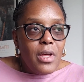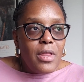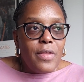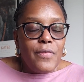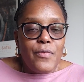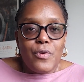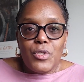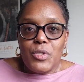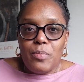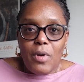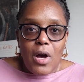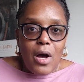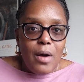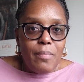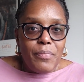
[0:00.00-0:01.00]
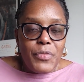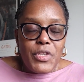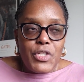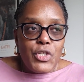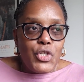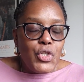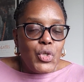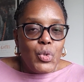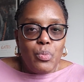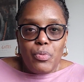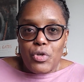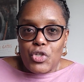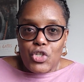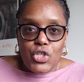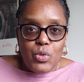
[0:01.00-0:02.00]
The first mom did 2
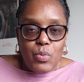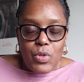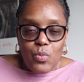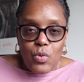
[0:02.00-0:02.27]
pushes with